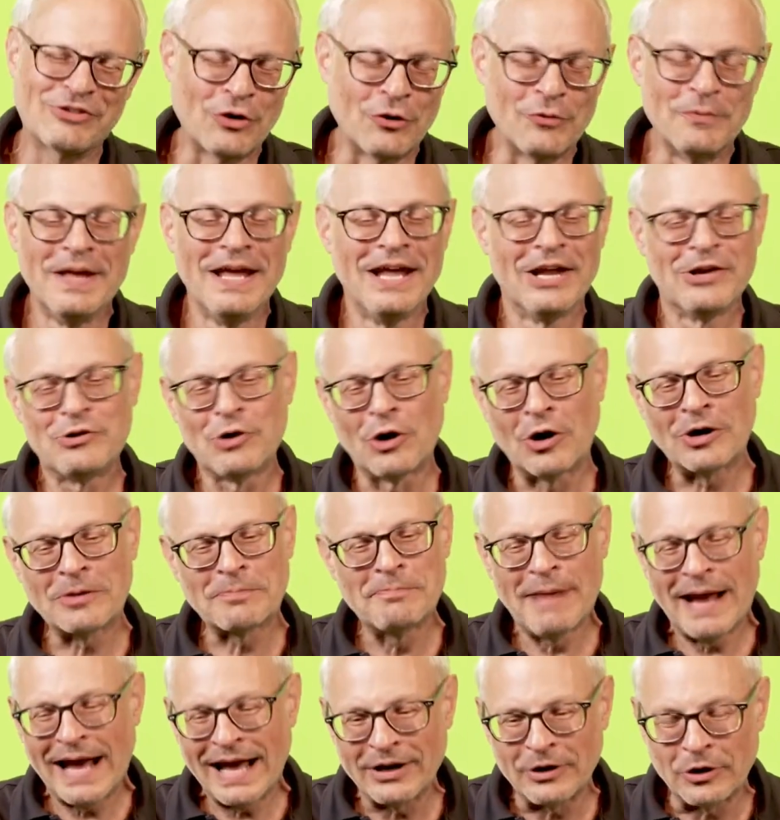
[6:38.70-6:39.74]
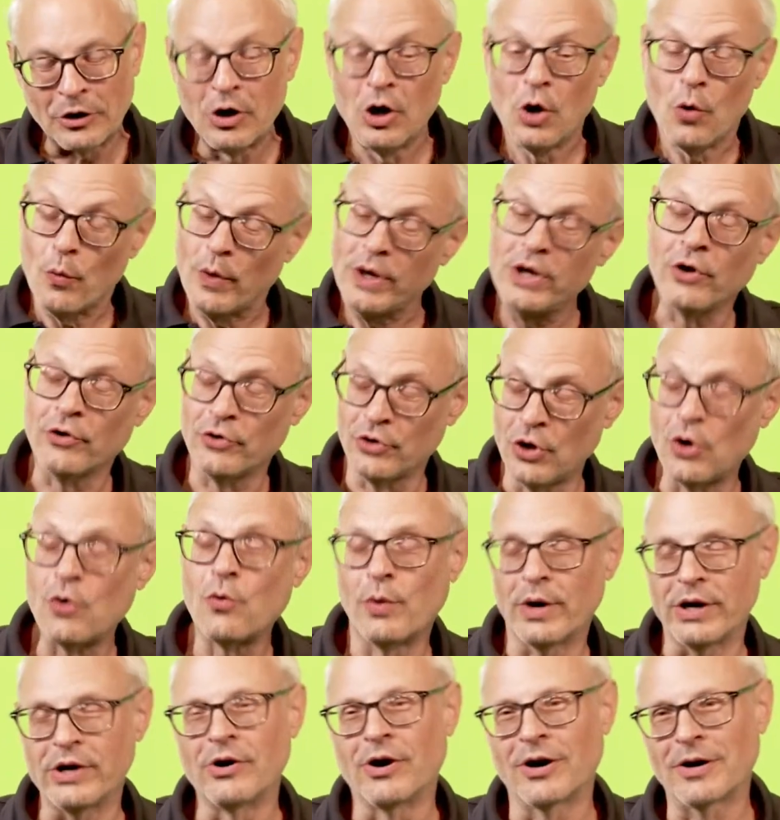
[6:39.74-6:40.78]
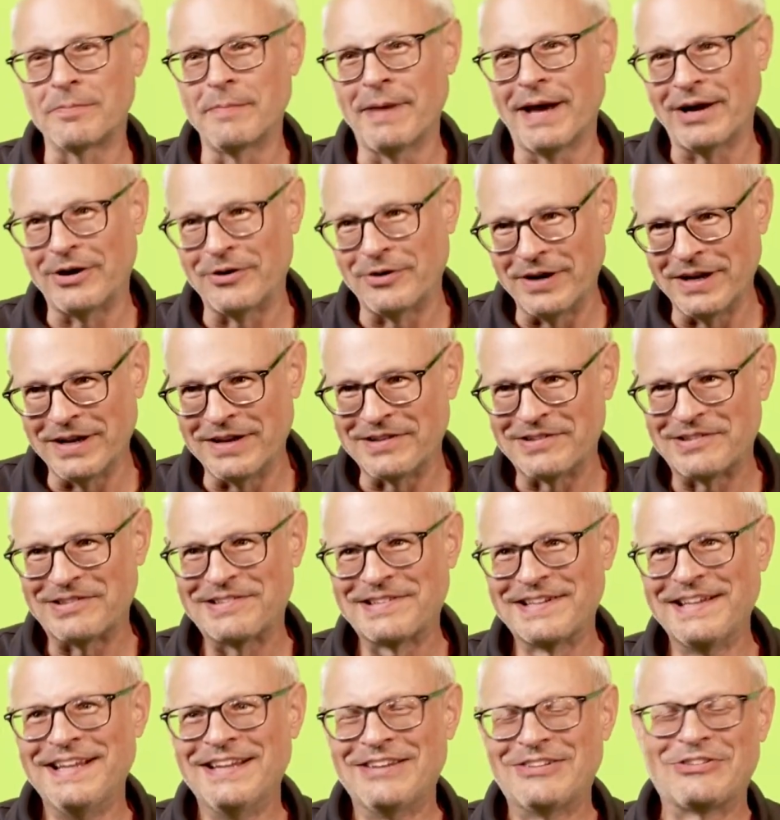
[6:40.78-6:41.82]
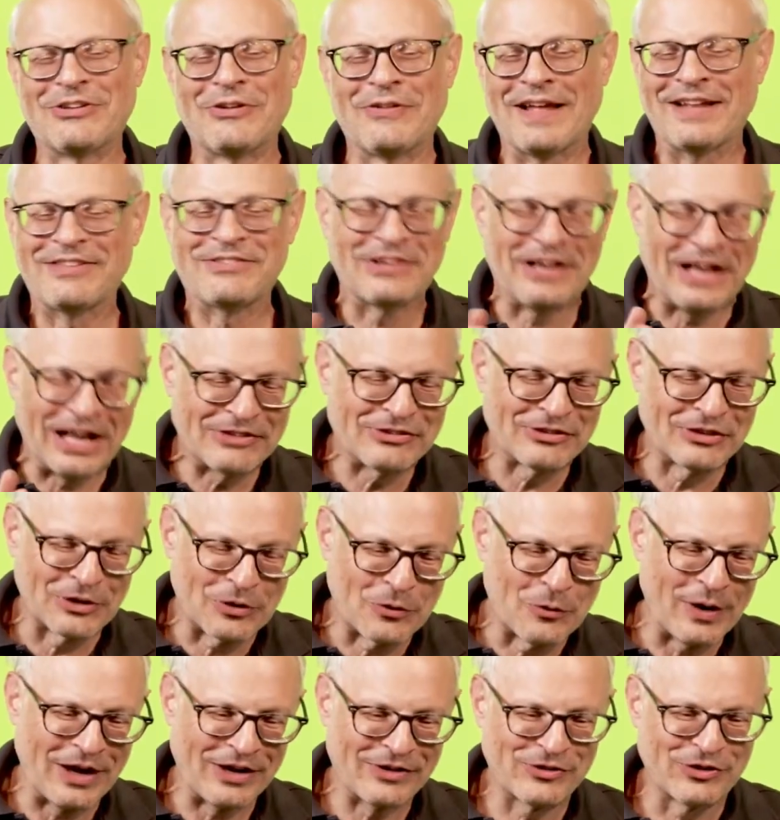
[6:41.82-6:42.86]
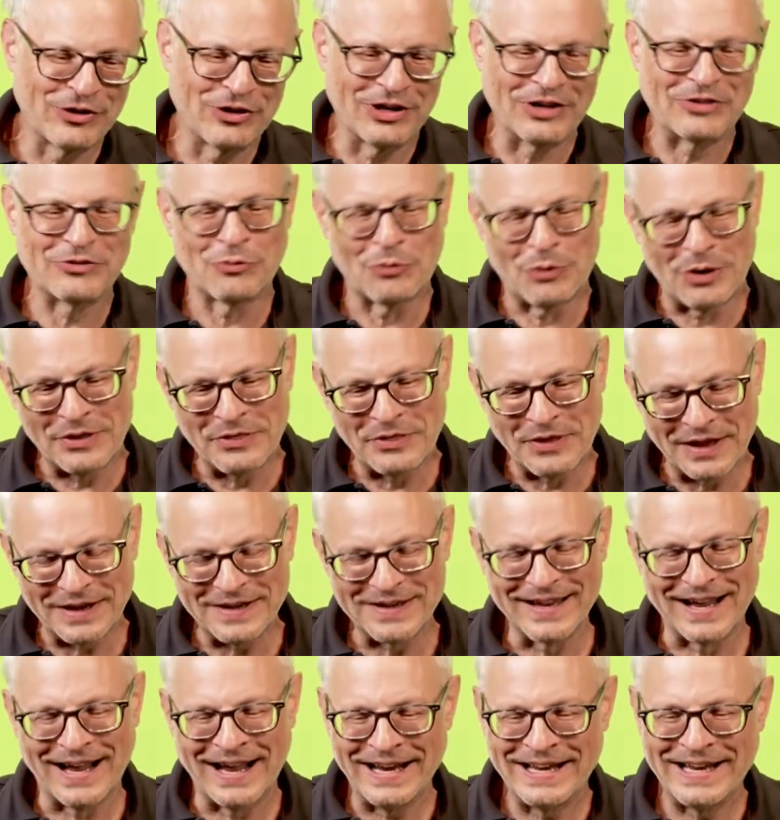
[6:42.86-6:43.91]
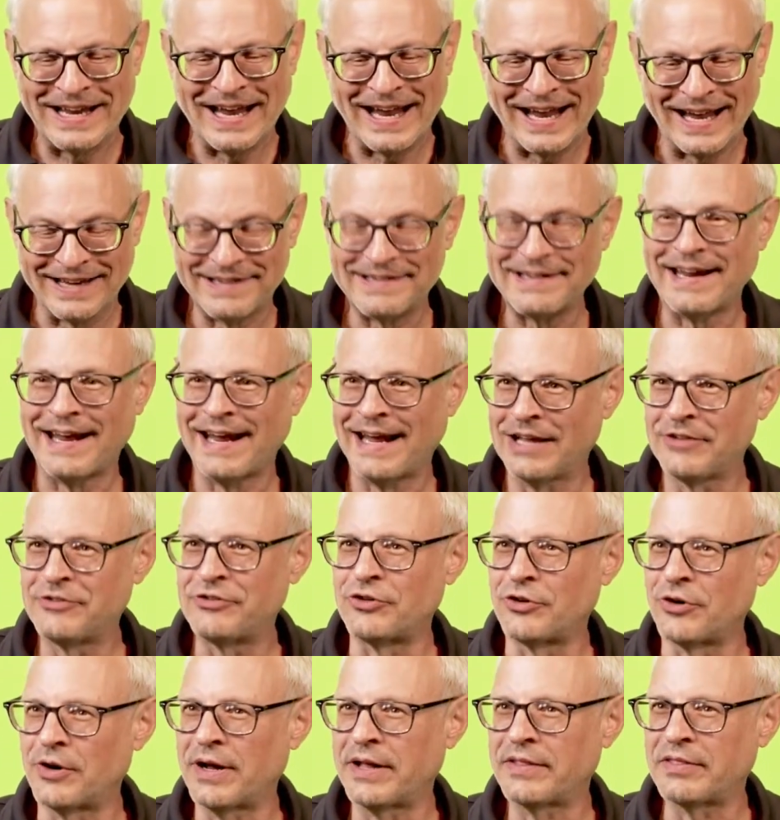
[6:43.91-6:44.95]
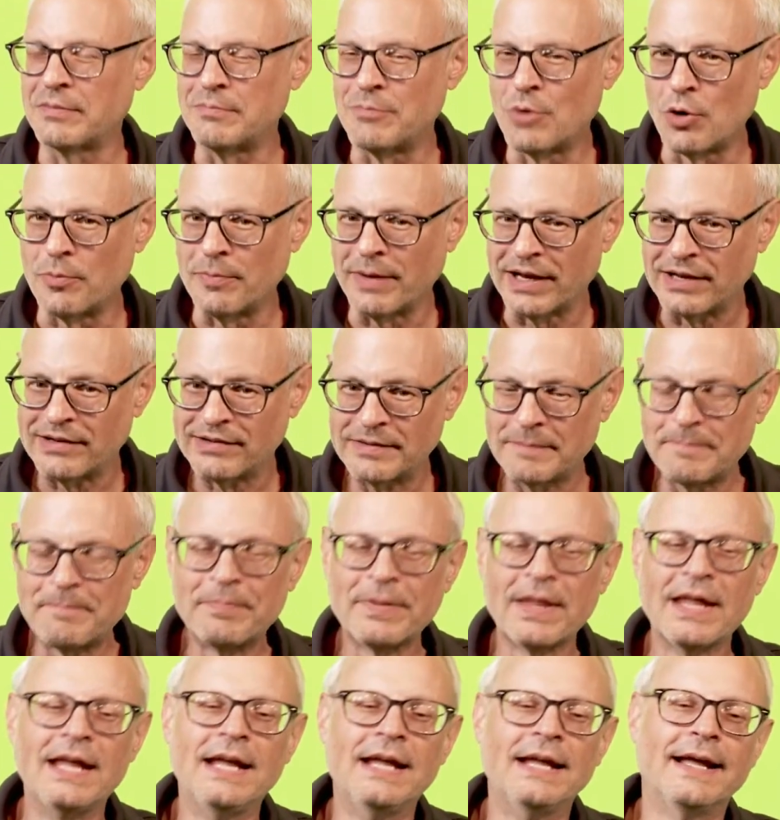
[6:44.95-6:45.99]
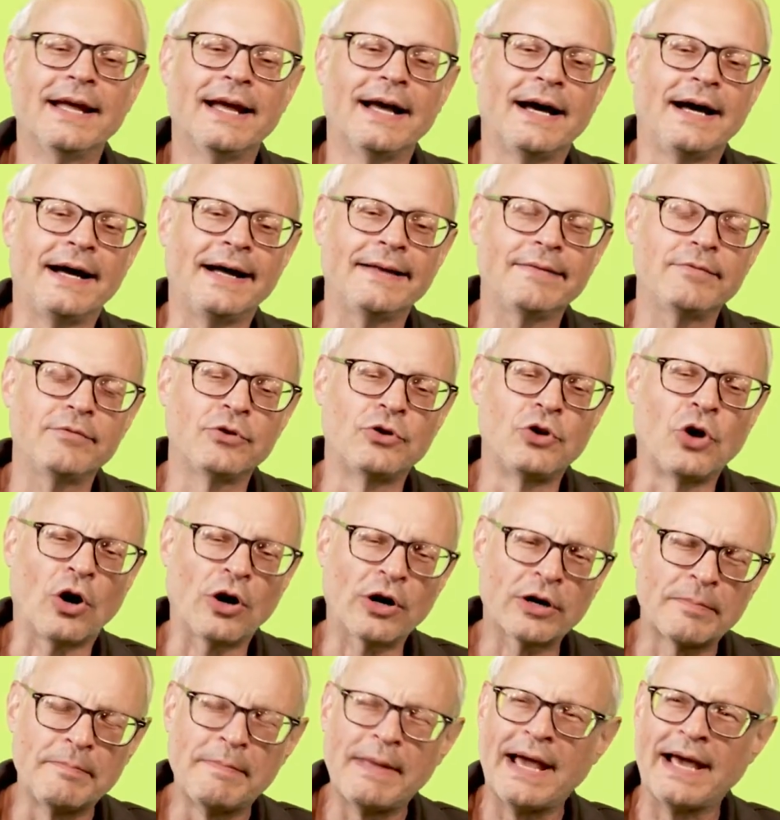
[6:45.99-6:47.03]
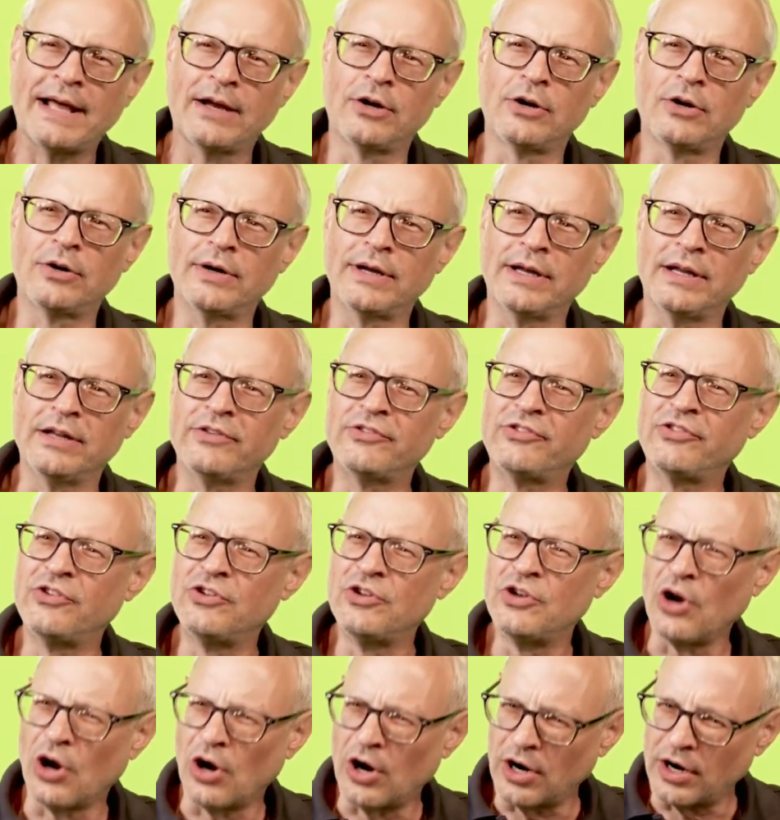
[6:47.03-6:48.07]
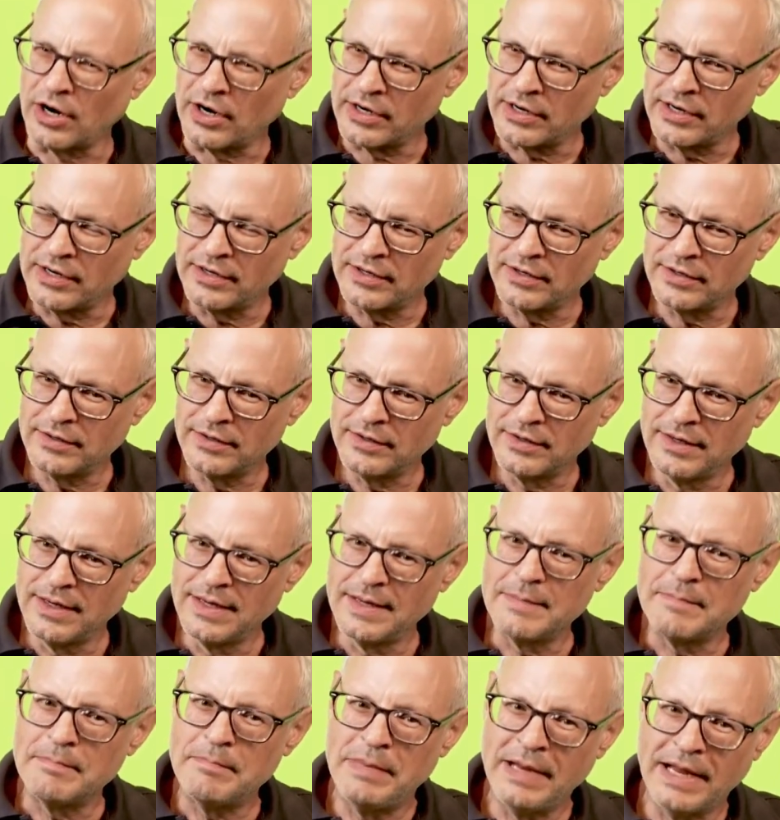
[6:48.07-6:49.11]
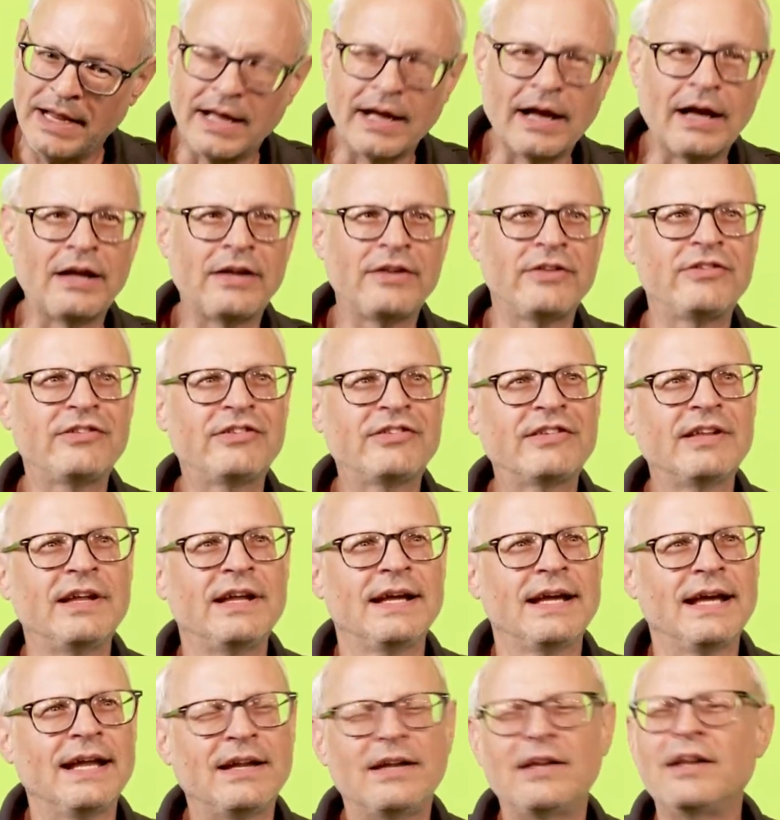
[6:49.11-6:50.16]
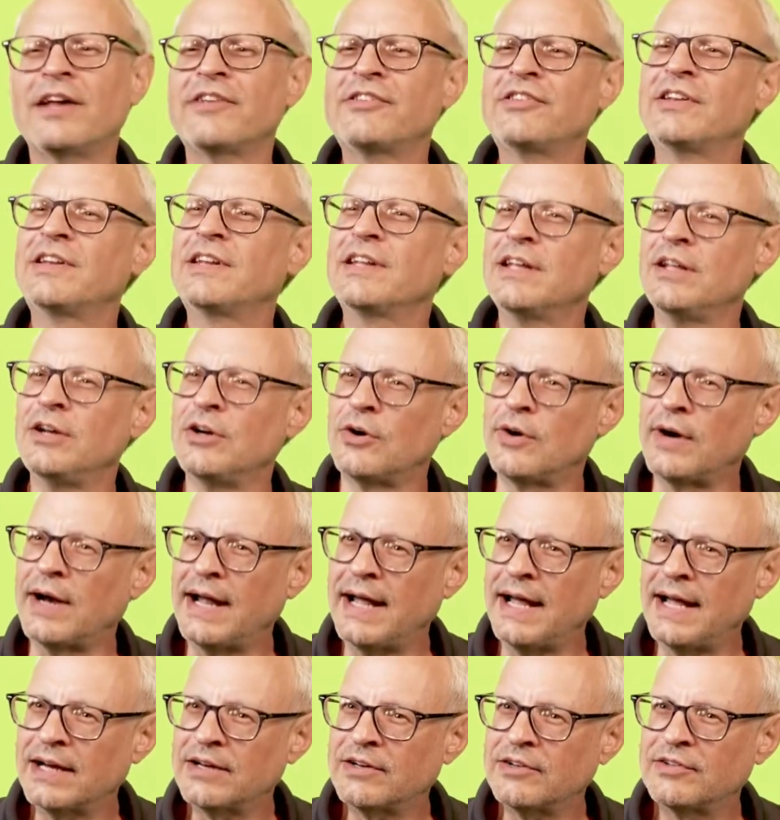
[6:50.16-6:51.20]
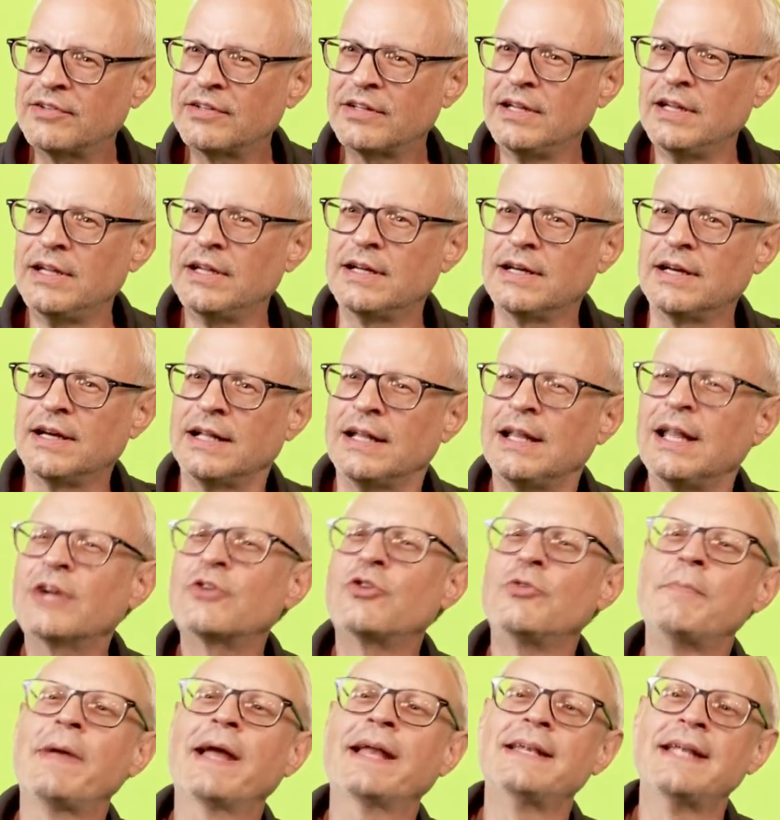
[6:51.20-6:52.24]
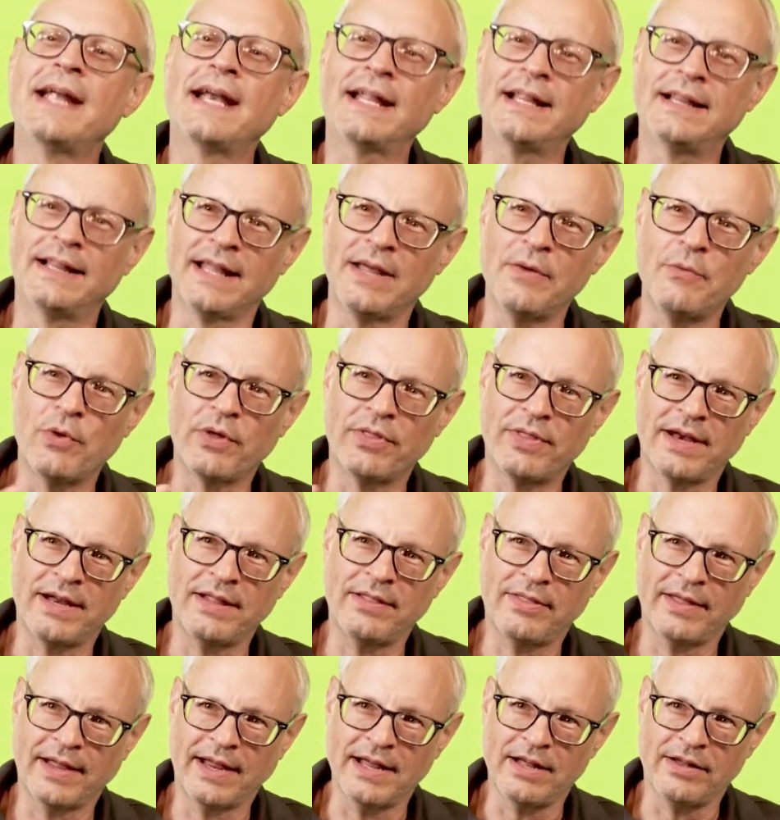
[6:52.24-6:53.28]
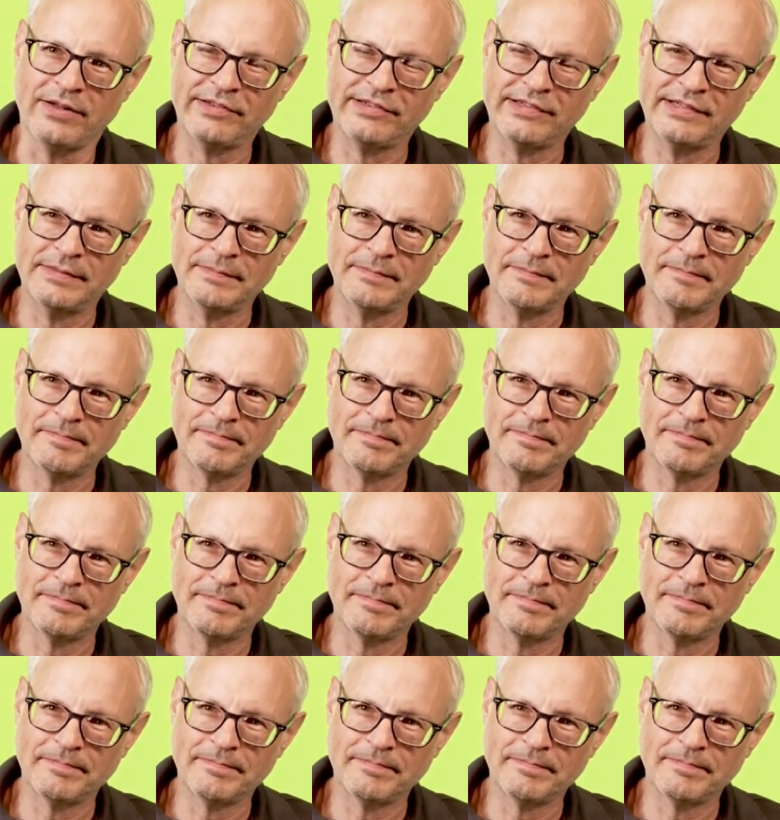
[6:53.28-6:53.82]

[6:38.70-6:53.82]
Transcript: So dark matter, we don't know what dark matter is. So that's an excellent question. It's one that I can't answer at the moment. Uh, dark matter is dark because it doesn't interact uh, electromagnetically with anything else.